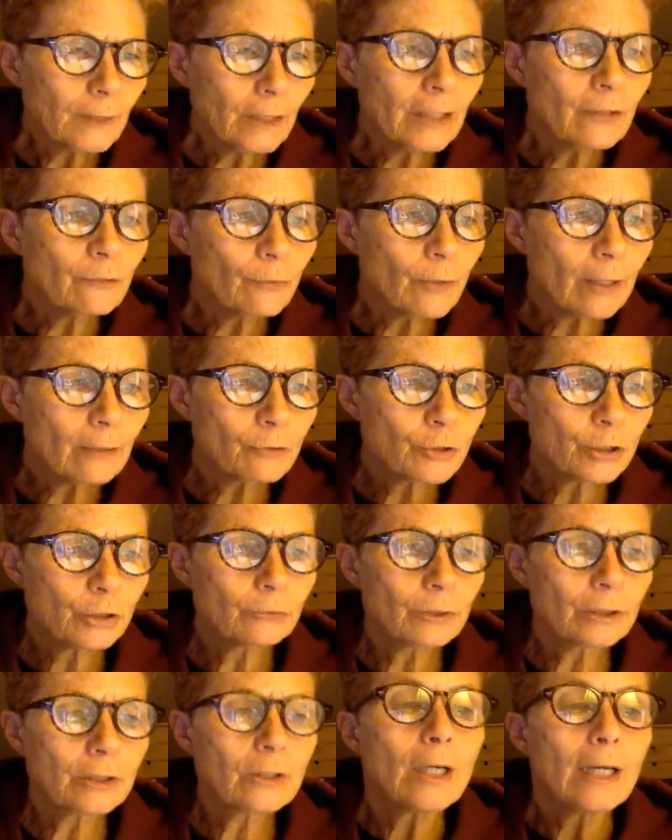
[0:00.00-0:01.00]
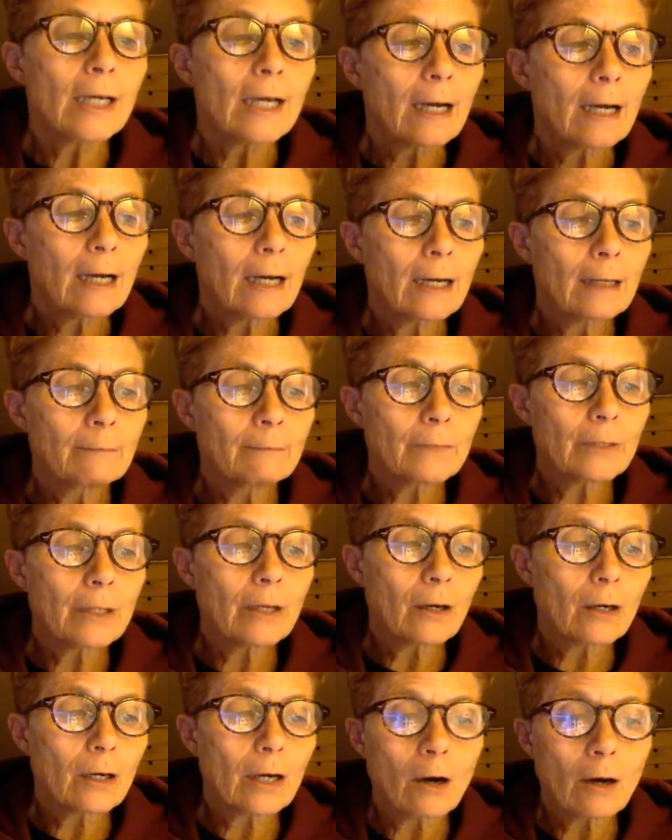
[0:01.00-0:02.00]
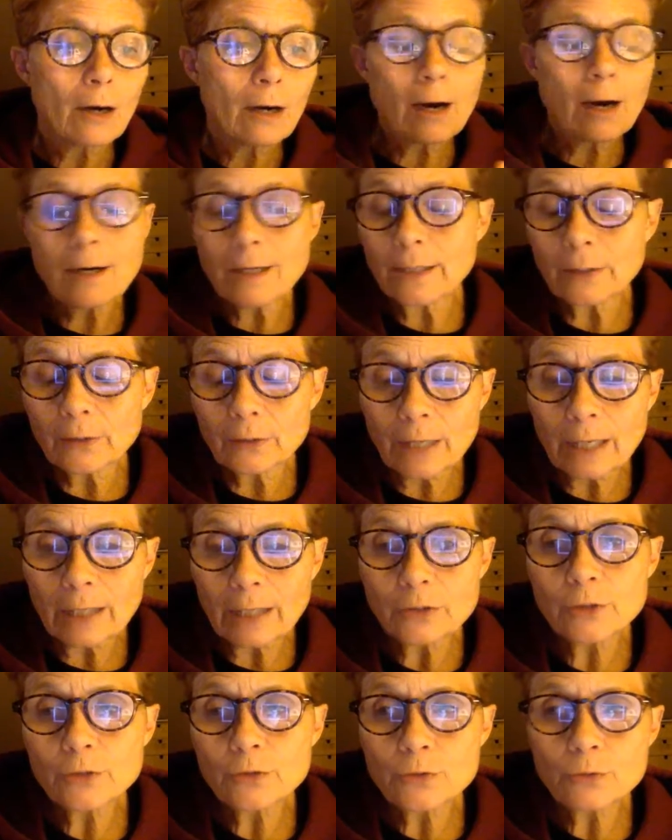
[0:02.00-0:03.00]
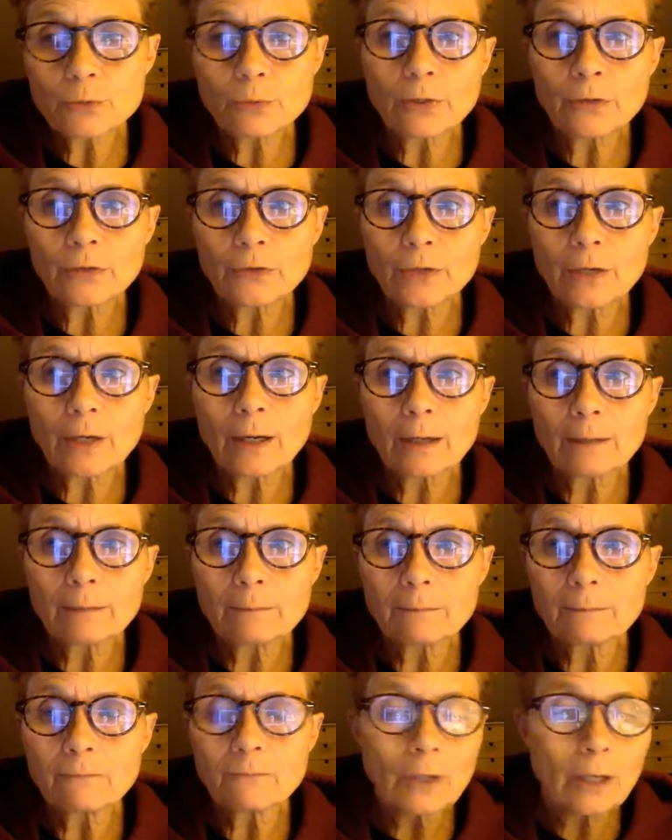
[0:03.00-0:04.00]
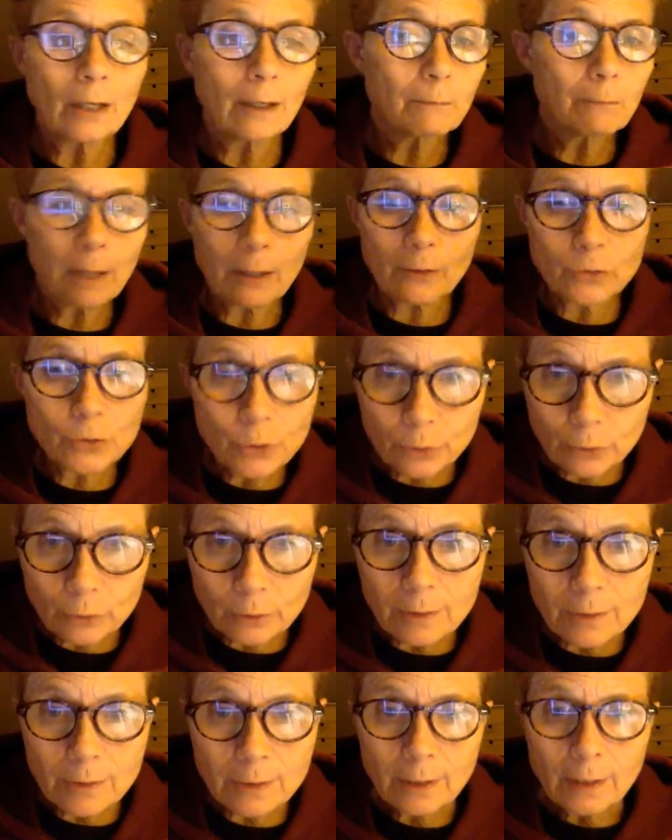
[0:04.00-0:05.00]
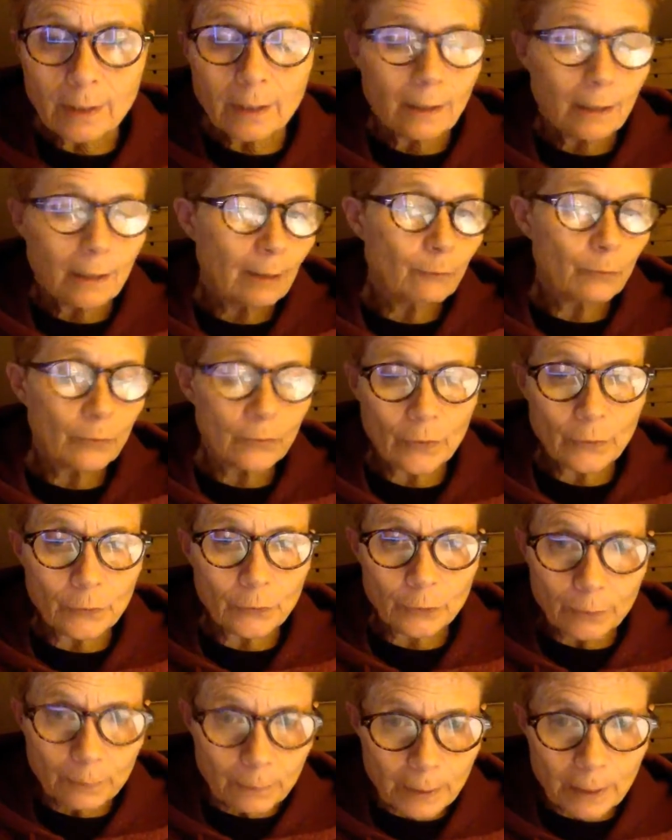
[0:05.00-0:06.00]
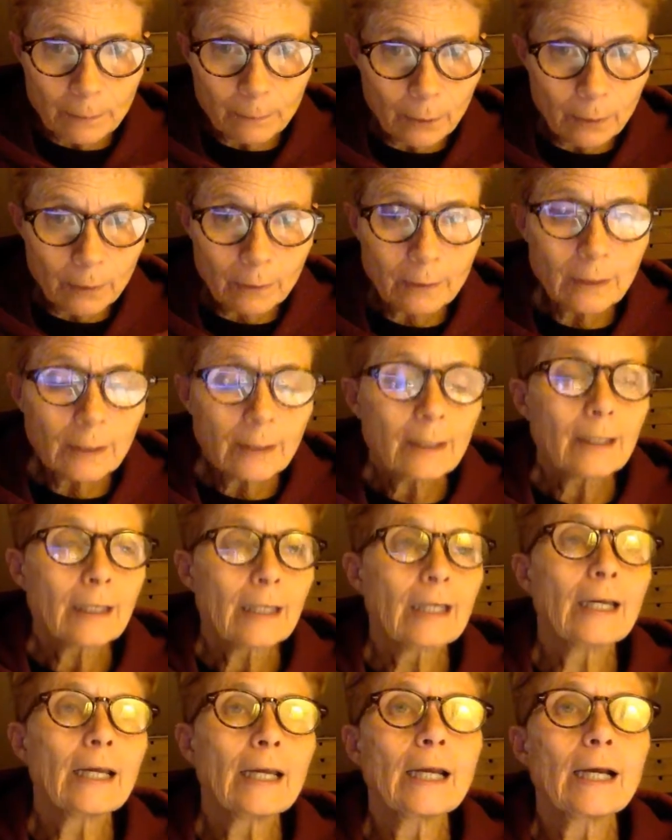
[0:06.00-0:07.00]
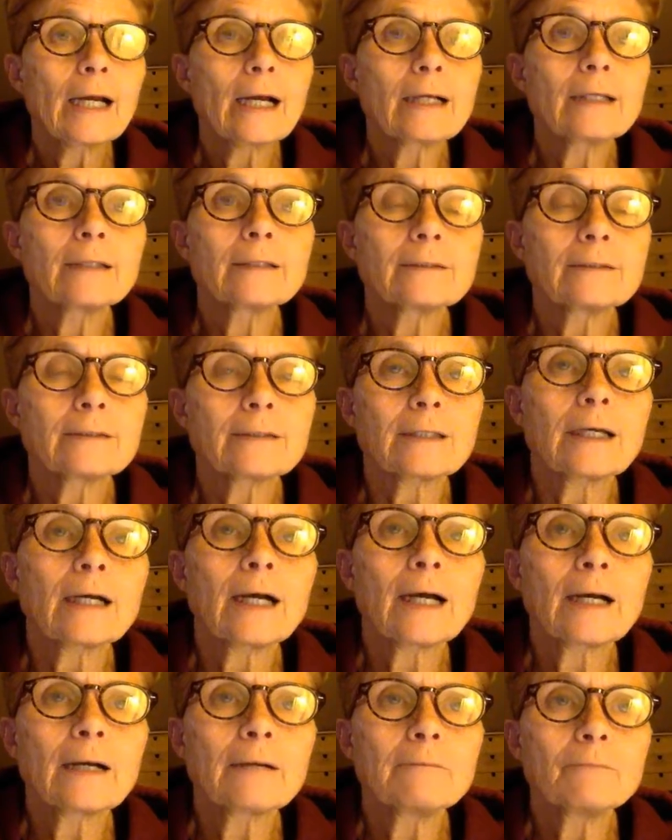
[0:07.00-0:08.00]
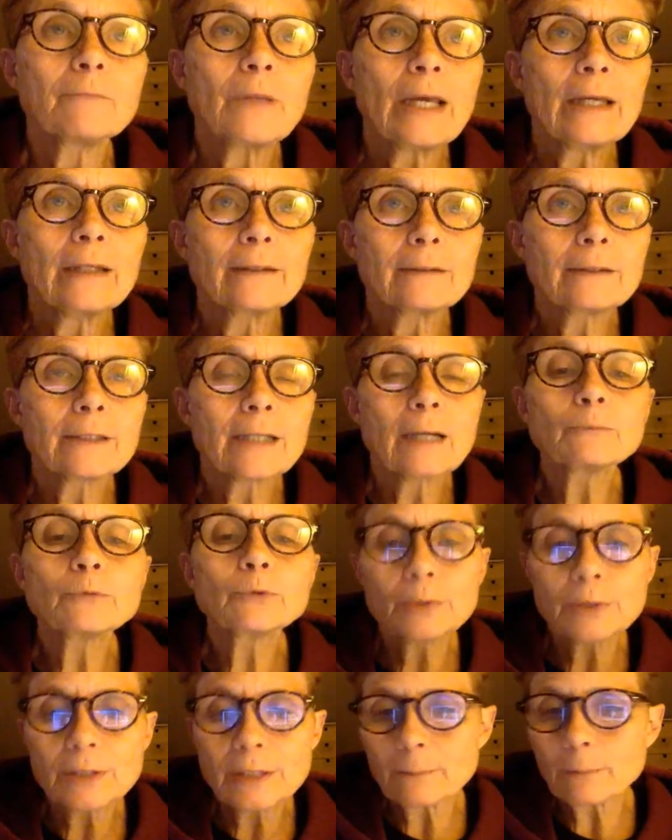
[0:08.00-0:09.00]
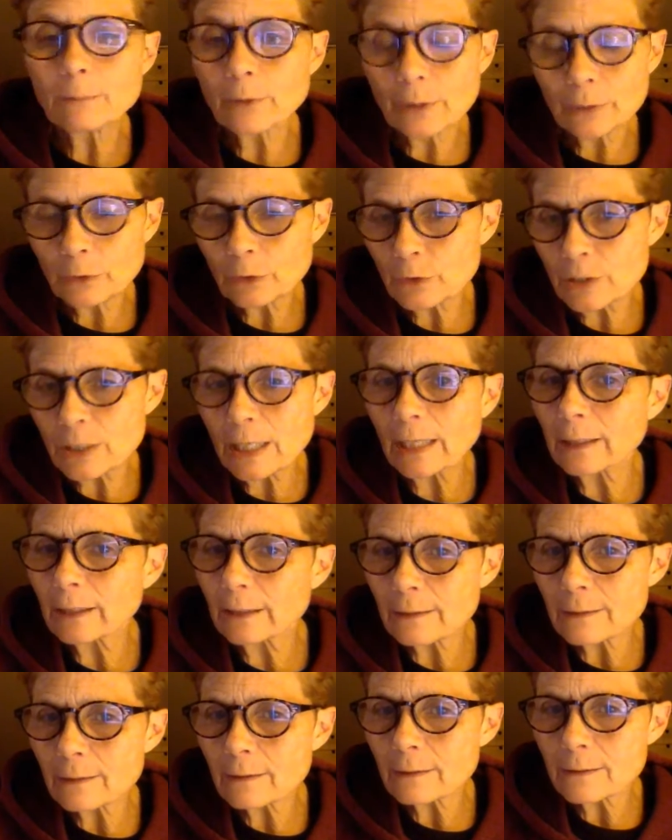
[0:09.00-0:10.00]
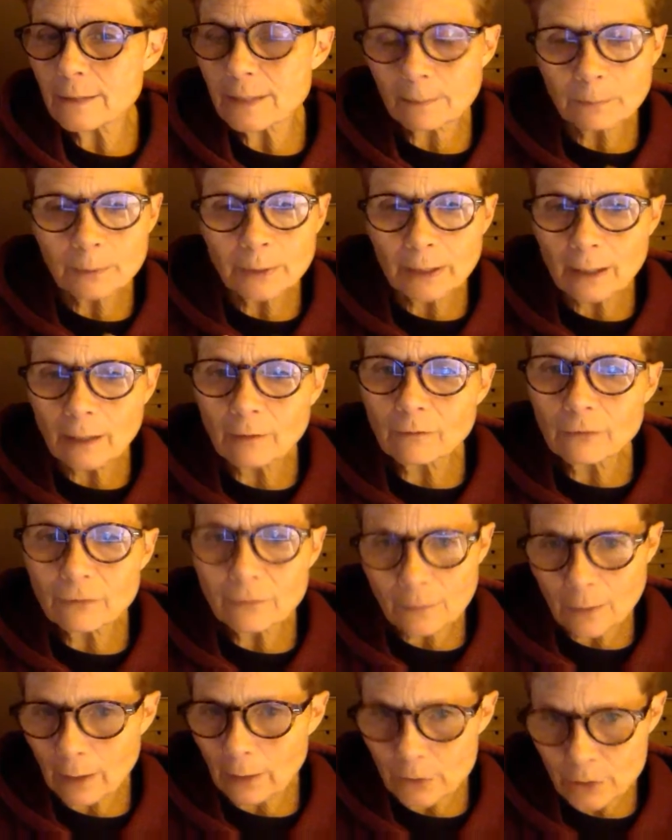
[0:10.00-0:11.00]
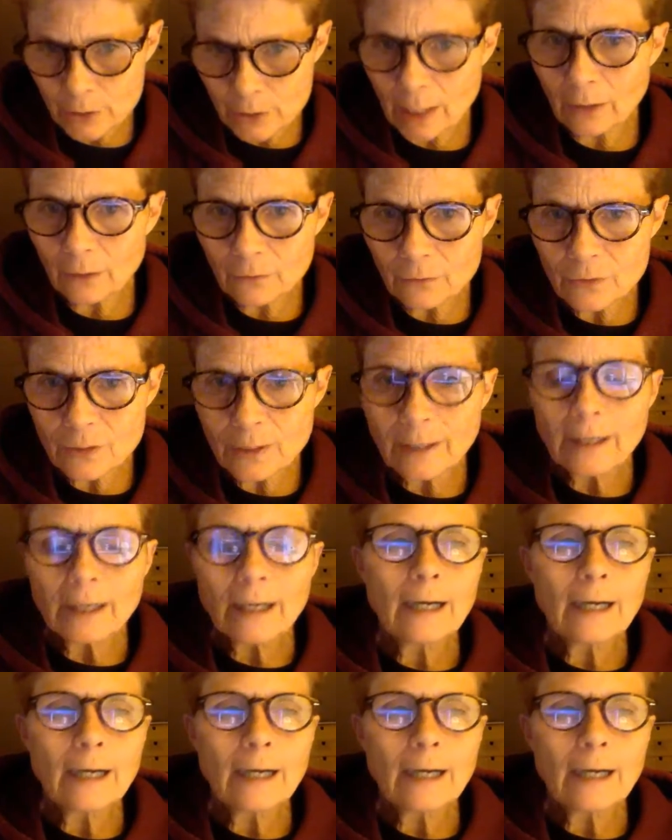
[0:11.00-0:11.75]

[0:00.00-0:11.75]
if we have children, our interactions with our students, with other people, and come to a deeper understanding simply of ourselves.